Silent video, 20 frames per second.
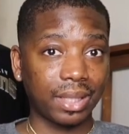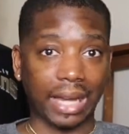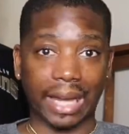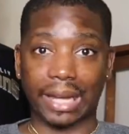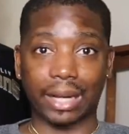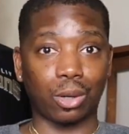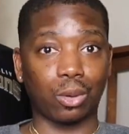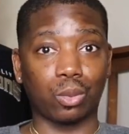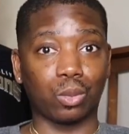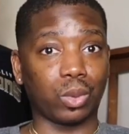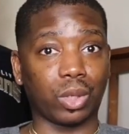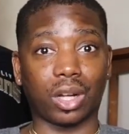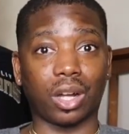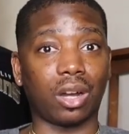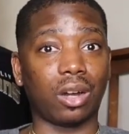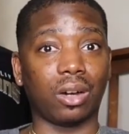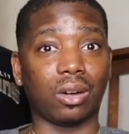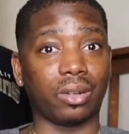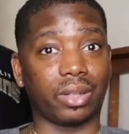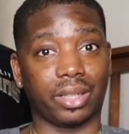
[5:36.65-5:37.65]
I don't
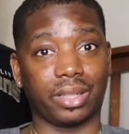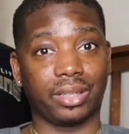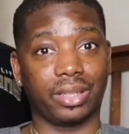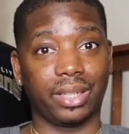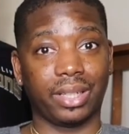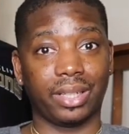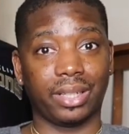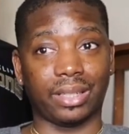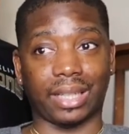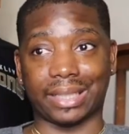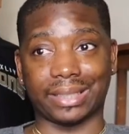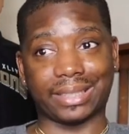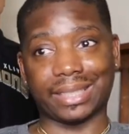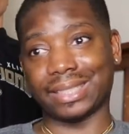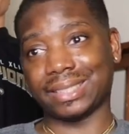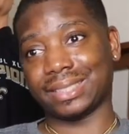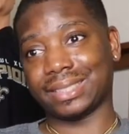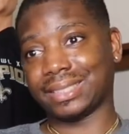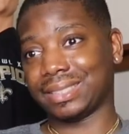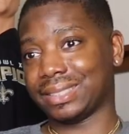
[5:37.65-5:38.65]
recall it. Like
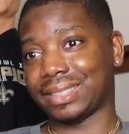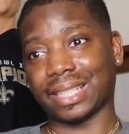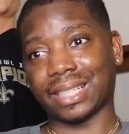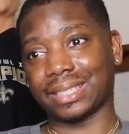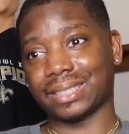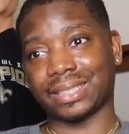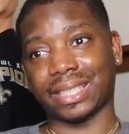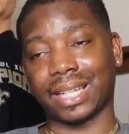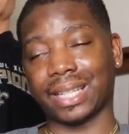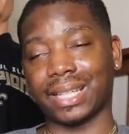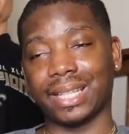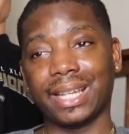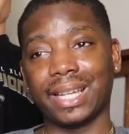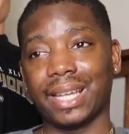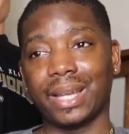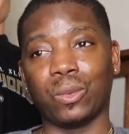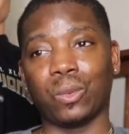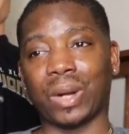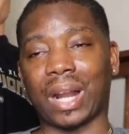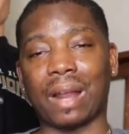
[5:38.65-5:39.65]
that's that that
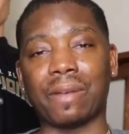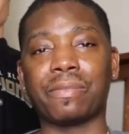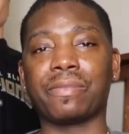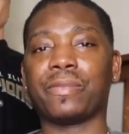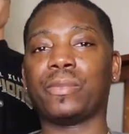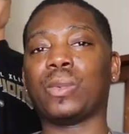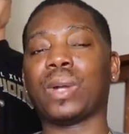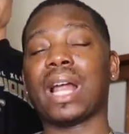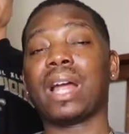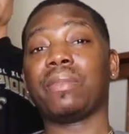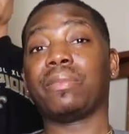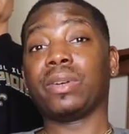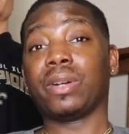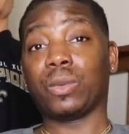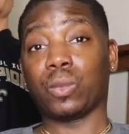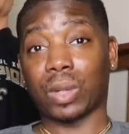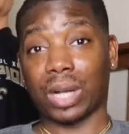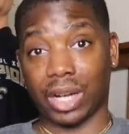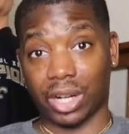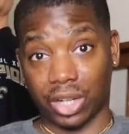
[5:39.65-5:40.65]
When
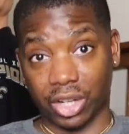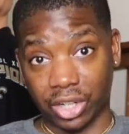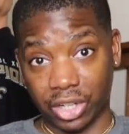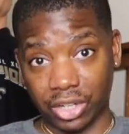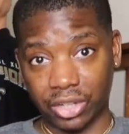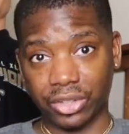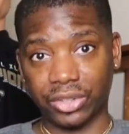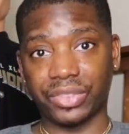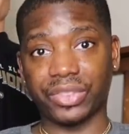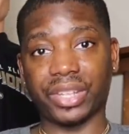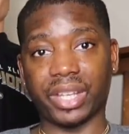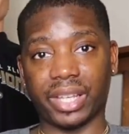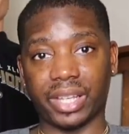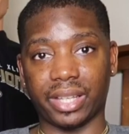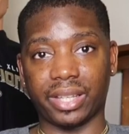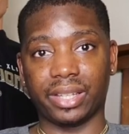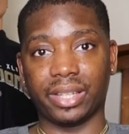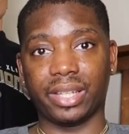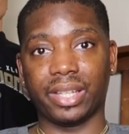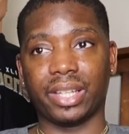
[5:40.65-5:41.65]
I heard
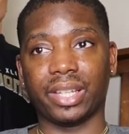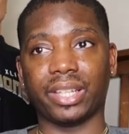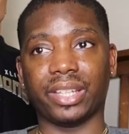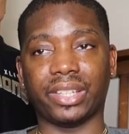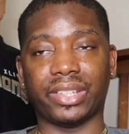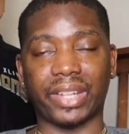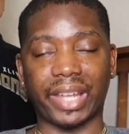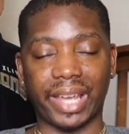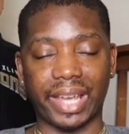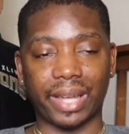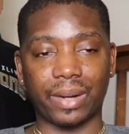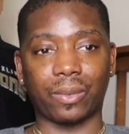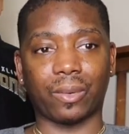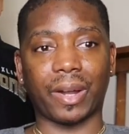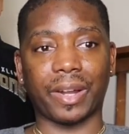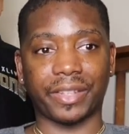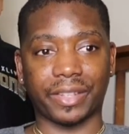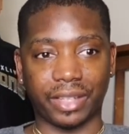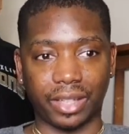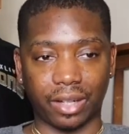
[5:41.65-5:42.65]
that, that
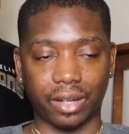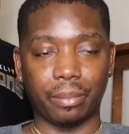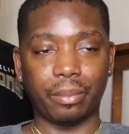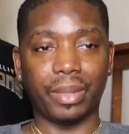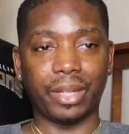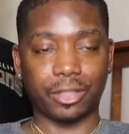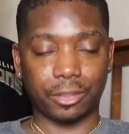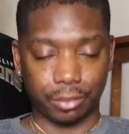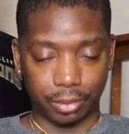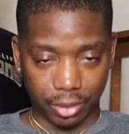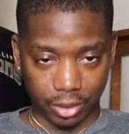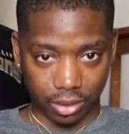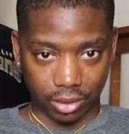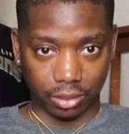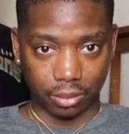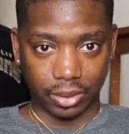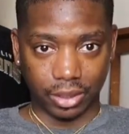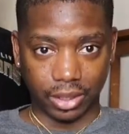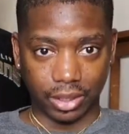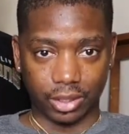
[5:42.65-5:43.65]
right there messed me up.
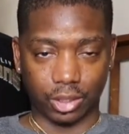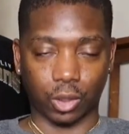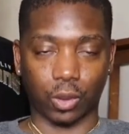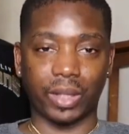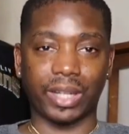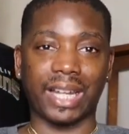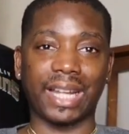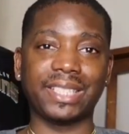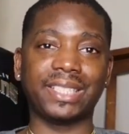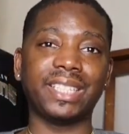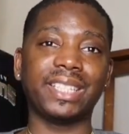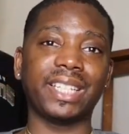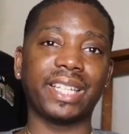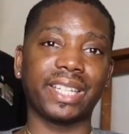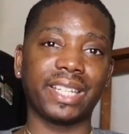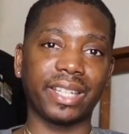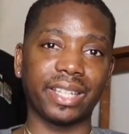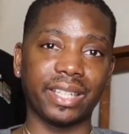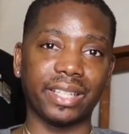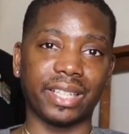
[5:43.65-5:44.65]
So in the
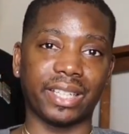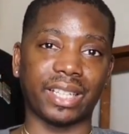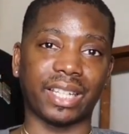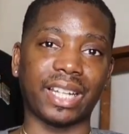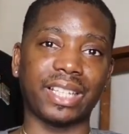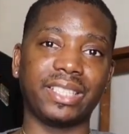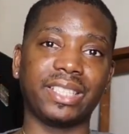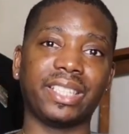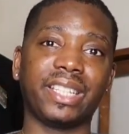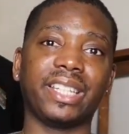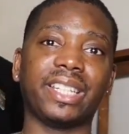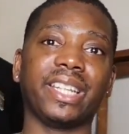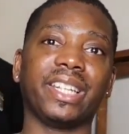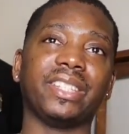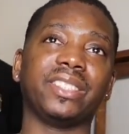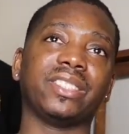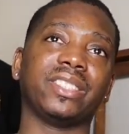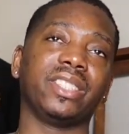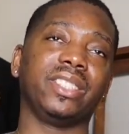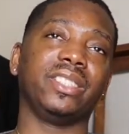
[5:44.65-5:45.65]

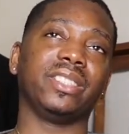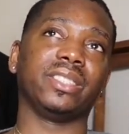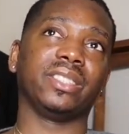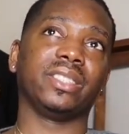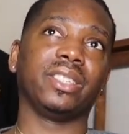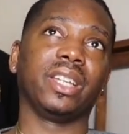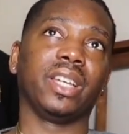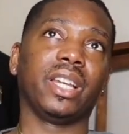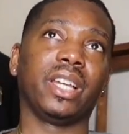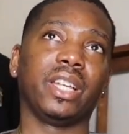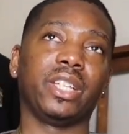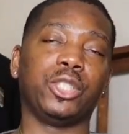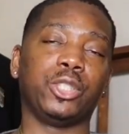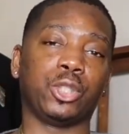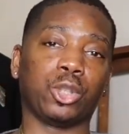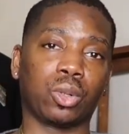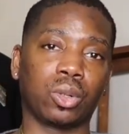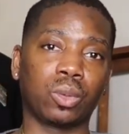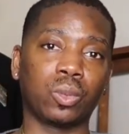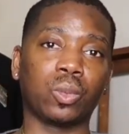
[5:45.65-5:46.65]
1988 season,
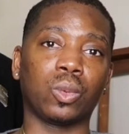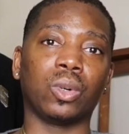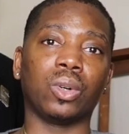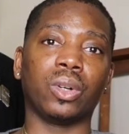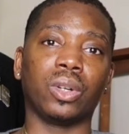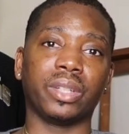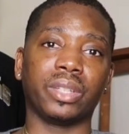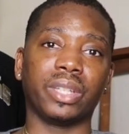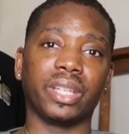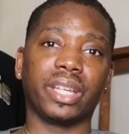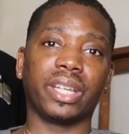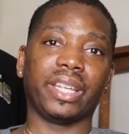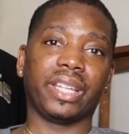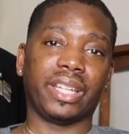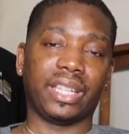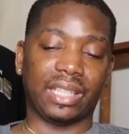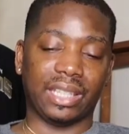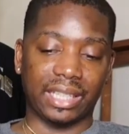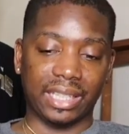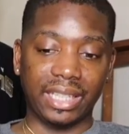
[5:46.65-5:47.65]
Jordan won
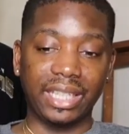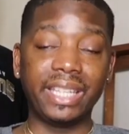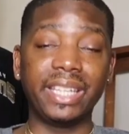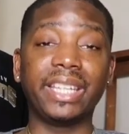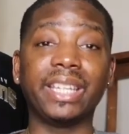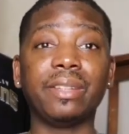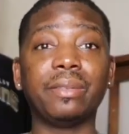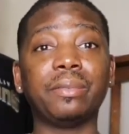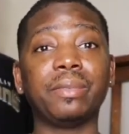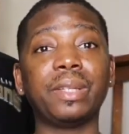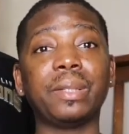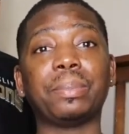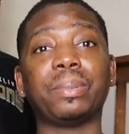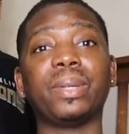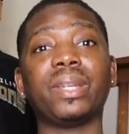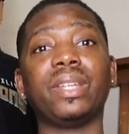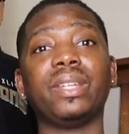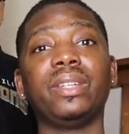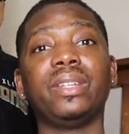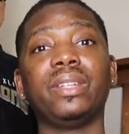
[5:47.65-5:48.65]
league
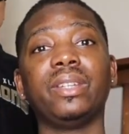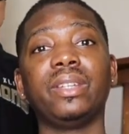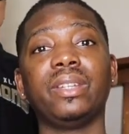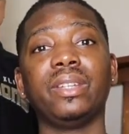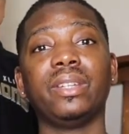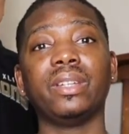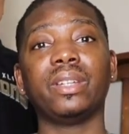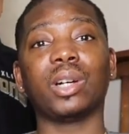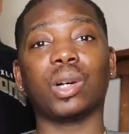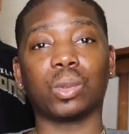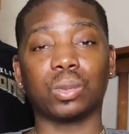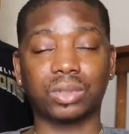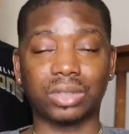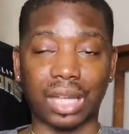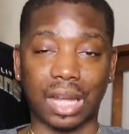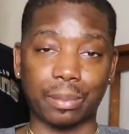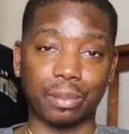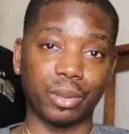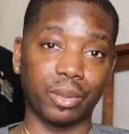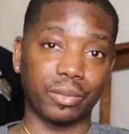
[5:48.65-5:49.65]
MVP on
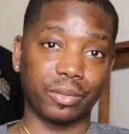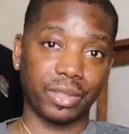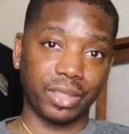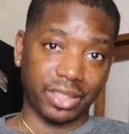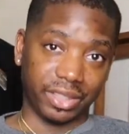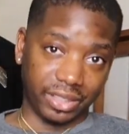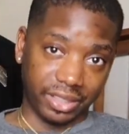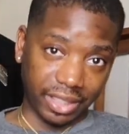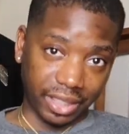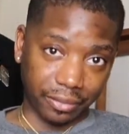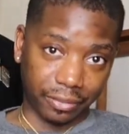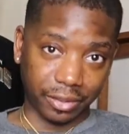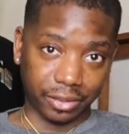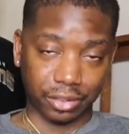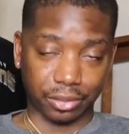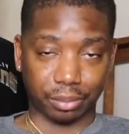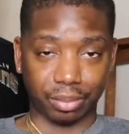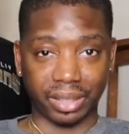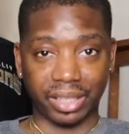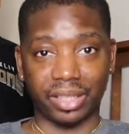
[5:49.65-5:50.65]
top of
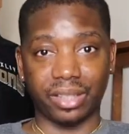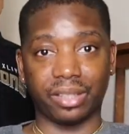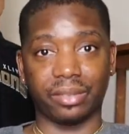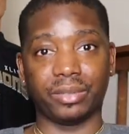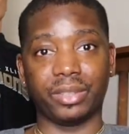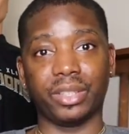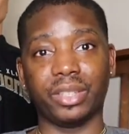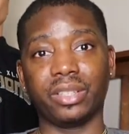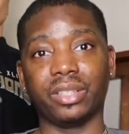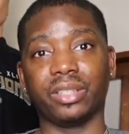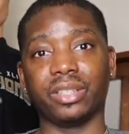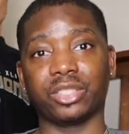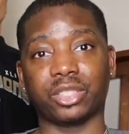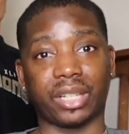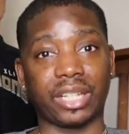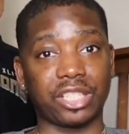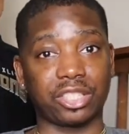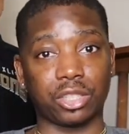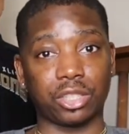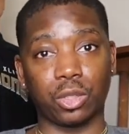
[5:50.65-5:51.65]
defensive player of the year.
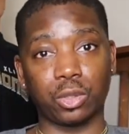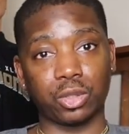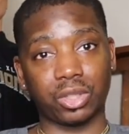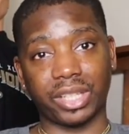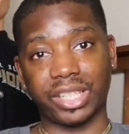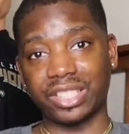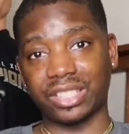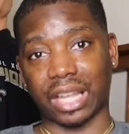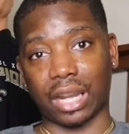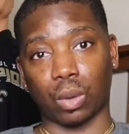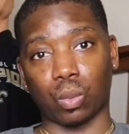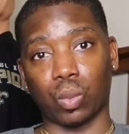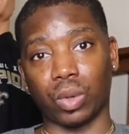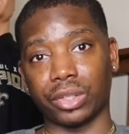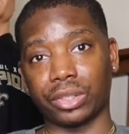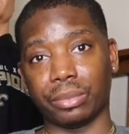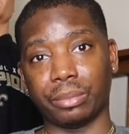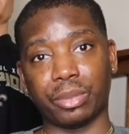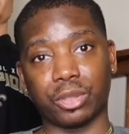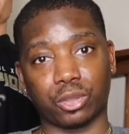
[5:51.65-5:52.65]
So that shows you that he's not a
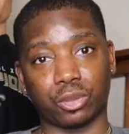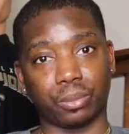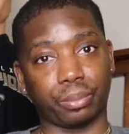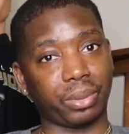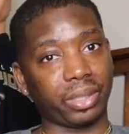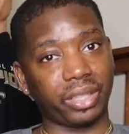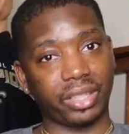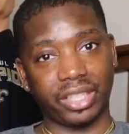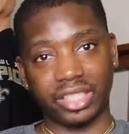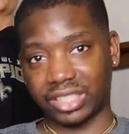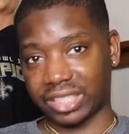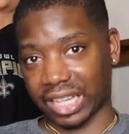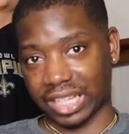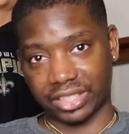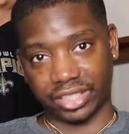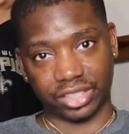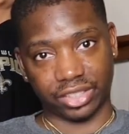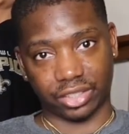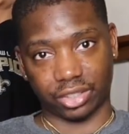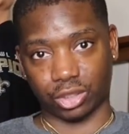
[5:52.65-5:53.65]
one-dimensional player. He's not
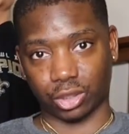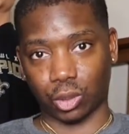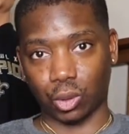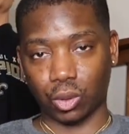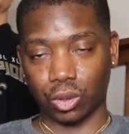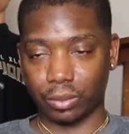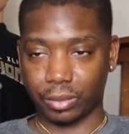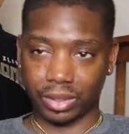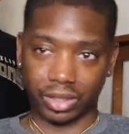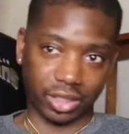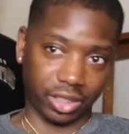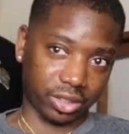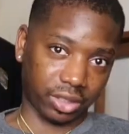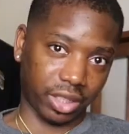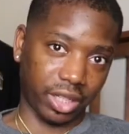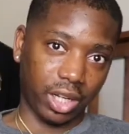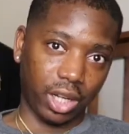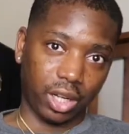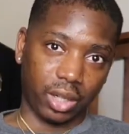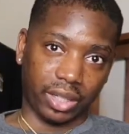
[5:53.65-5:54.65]
just a scorer, because
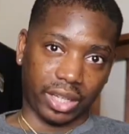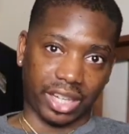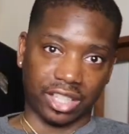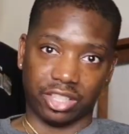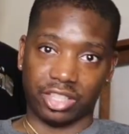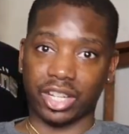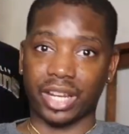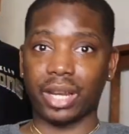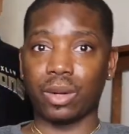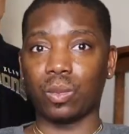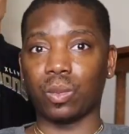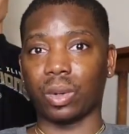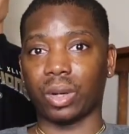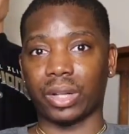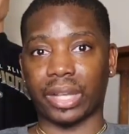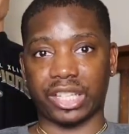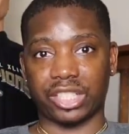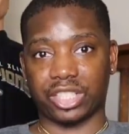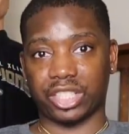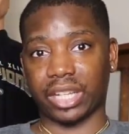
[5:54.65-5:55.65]
has James
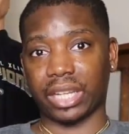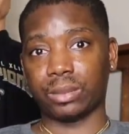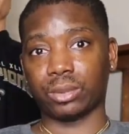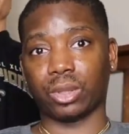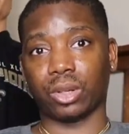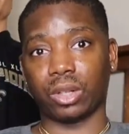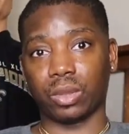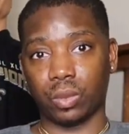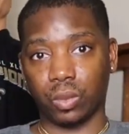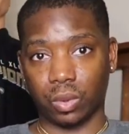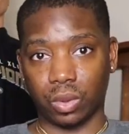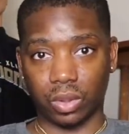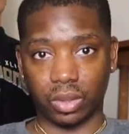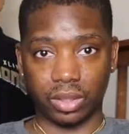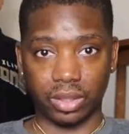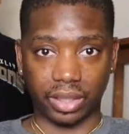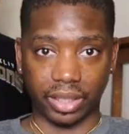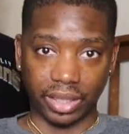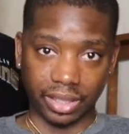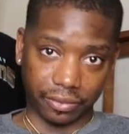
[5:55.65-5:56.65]
Harden
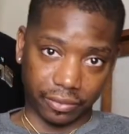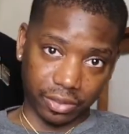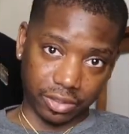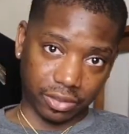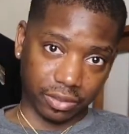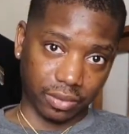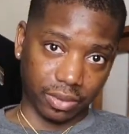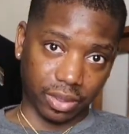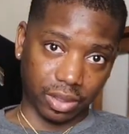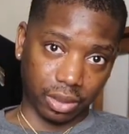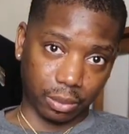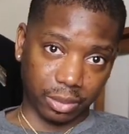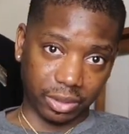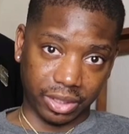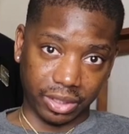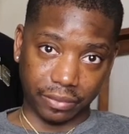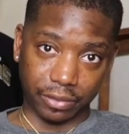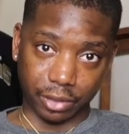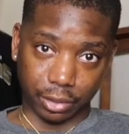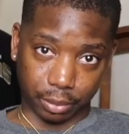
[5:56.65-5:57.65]
won a
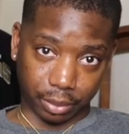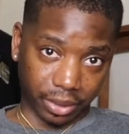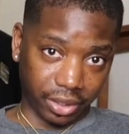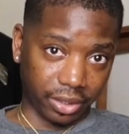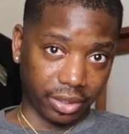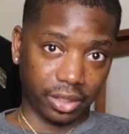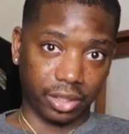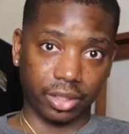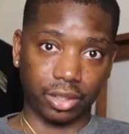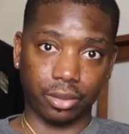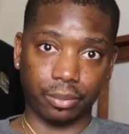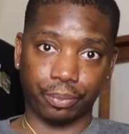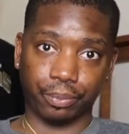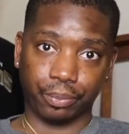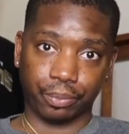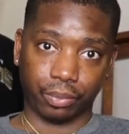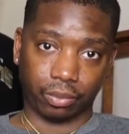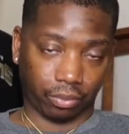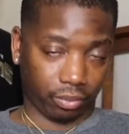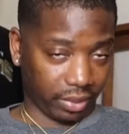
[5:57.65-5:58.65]
defensive player of the year?
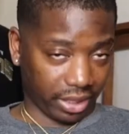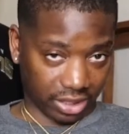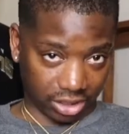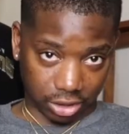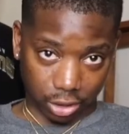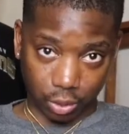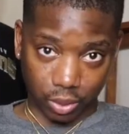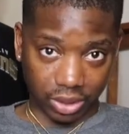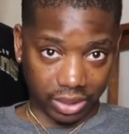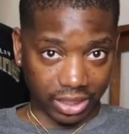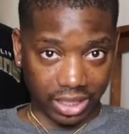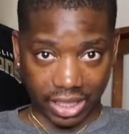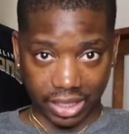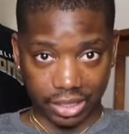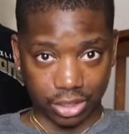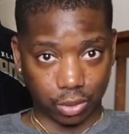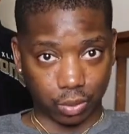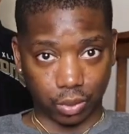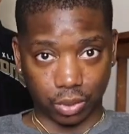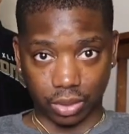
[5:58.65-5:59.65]
Has Luka
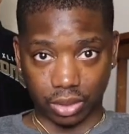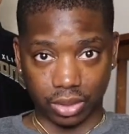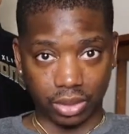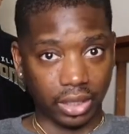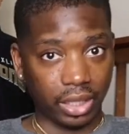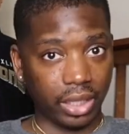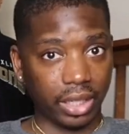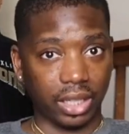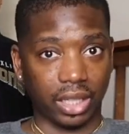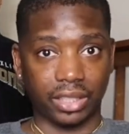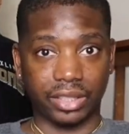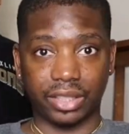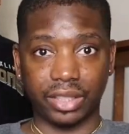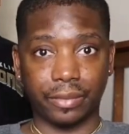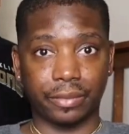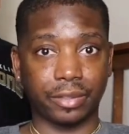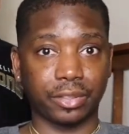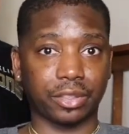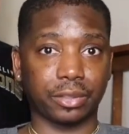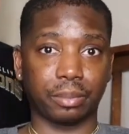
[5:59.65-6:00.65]
Doncic won a
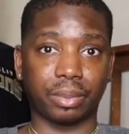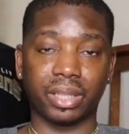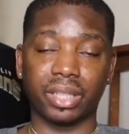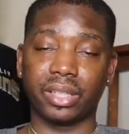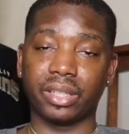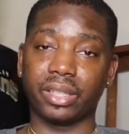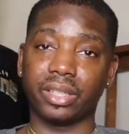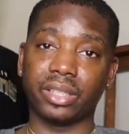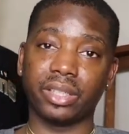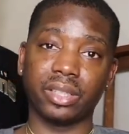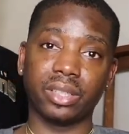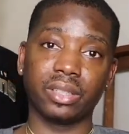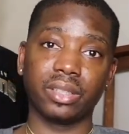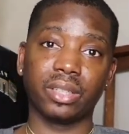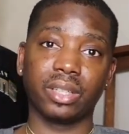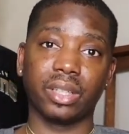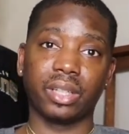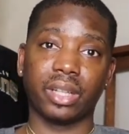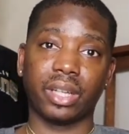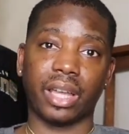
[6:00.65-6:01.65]
defensive player of the
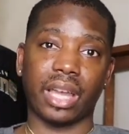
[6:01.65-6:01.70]
year?